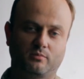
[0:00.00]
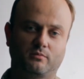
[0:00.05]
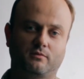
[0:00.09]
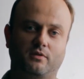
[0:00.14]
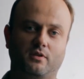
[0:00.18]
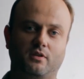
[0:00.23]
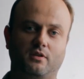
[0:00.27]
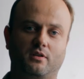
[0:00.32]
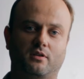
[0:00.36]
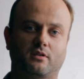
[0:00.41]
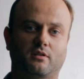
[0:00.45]

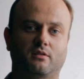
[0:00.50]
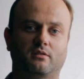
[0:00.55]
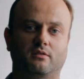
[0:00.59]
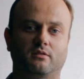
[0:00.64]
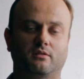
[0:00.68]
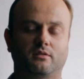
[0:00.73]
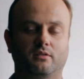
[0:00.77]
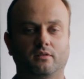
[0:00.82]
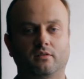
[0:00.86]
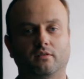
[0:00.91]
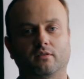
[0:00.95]
Later
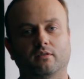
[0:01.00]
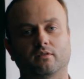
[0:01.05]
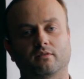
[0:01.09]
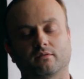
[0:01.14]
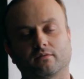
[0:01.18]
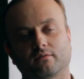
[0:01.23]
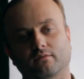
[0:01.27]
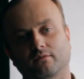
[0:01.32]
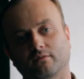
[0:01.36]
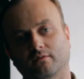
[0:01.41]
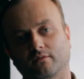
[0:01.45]
on, the
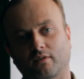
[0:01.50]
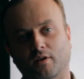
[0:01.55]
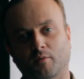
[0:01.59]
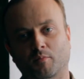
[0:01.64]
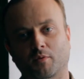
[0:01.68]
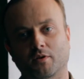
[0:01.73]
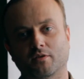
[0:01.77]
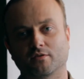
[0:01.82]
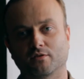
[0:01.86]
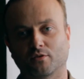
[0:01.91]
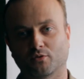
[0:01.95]
senior
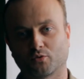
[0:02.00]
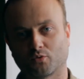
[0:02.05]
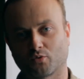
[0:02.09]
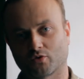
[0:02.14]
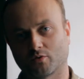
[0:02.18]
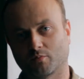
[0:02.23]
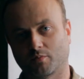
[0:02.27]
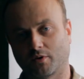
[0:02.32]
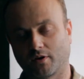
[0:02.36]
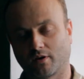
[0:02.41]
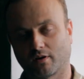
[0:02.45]
officer
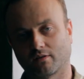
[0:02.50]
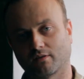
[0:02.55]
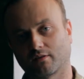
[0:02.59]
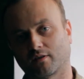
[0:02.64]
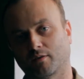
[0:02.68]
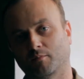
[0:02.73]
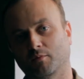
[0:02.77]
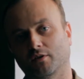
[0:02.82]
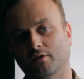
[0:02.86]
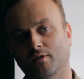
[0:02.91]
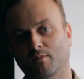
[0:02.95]
did the
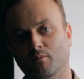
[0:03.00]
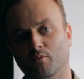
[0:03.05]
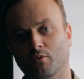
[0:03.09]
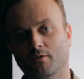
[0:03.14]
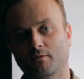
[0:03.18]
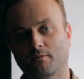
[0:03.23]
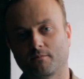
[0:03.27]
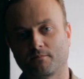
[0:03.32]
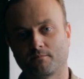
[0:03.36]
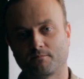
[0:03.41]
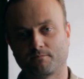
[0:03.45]
same
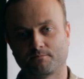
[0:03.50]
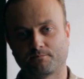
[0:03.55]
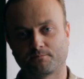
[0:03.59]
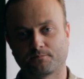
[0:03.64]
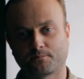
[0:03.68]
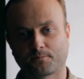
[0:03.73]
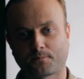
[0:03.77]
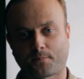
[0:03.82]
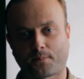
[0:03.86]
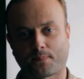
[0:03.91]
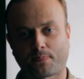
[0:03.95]
thing
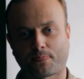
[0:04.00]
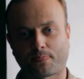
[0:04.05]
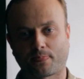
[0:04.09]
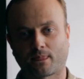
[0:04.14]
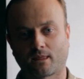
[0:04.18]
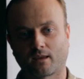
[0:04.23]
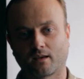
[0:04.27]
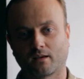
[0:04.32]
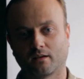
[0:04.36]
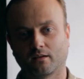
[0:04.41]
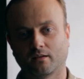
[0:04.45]

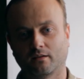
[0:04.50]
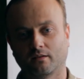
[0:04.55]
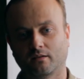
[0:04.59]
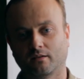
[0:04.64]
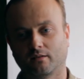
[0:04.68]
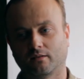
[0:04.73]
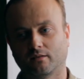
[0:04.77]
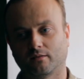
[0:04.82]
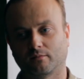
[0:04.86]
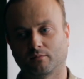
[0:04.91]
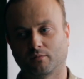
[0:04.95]
and
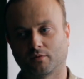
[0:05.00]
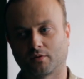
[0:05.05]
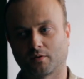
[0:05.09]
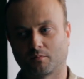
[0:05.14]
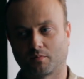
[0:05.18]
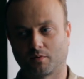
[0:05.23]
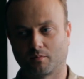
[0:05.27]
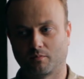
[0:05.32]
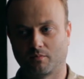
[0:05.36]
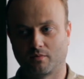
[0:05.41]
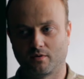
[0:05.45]
arrived at my
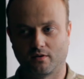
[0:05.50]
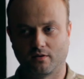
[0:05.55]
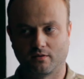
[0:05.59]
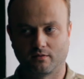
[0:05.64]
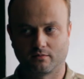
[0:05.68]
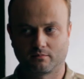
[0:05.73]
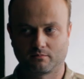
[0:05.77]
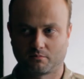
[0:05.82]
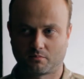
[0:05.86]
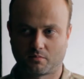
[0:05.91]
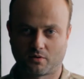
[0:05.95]

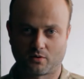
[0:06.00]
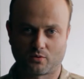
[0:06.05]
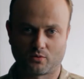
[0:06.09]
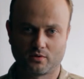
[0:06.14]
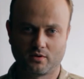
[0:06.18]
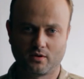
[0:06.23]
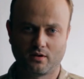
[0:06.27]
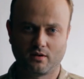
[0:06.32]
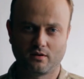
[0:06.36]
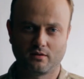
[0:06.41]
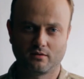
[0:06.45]
house.
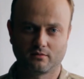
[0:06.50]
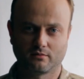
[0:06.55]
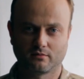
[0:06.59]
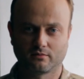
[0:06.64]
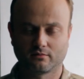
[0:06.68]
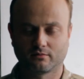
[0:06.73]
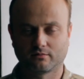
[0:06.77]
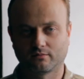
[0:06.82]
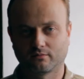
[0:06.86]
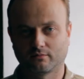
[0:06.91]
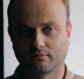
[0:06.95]
We
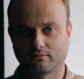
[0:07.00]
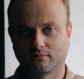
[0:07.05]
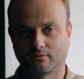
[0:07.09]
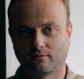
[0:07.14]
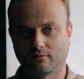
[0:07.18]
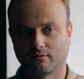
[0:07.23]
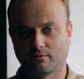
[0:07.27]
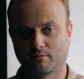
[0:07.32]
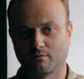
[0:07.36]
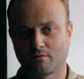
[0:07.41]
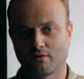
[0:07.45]
spent a
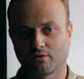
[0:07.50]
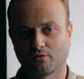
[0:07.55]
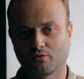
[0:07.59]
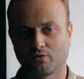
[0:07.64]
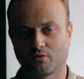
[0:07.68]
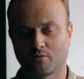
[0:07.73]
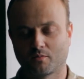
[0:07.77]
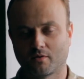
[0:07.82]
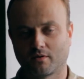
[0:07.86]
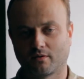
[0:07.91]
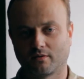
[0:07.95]
few days
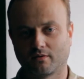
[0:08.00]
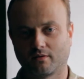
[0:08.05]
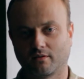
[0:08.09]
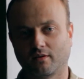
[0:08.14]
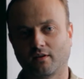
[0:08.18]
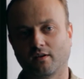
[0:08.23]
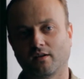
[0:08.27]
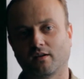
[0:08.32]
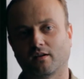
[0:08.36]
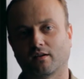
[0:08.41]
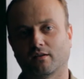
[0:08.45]
at my
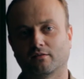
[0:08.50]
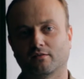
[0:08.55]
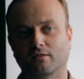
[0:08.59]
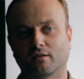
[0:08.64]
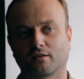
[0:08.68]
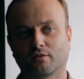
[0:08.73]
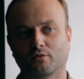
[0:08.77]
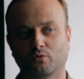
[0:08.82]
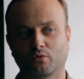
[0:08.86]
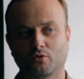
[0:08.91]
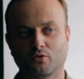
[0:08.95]
home,
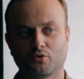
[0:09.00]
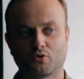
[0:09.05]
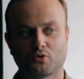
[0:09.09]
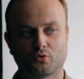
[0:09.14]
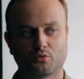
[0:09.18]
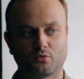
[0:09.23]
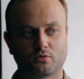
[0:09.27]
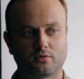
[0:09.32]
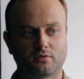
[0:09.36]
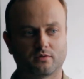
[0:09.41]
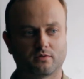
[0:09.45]

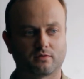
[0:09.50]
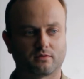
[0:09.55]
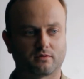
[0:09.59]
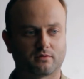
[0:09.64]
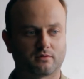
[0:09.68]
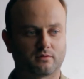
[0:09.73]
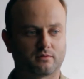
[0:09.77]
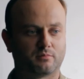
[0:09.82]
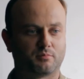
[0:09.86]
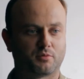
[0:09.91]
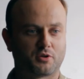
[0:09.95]
rested a bit,
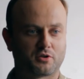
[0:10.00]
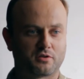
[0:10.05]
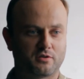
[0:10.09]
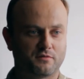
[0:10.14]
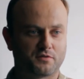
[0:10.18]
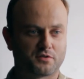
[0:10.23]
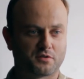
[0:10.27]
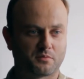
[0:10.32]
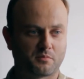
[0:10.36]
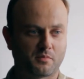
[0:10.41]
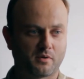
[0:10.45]

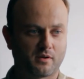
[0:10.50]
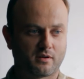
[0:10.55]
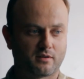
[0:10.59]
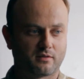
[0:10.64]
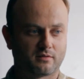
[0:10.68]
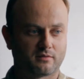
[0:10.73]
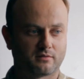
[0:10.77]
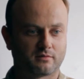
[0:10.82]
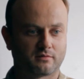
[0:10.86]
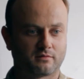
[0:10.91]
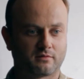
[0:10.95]

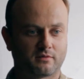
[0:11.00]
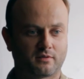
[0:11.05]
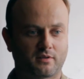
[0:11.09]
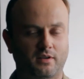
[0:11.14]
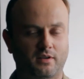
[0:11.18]
recovered,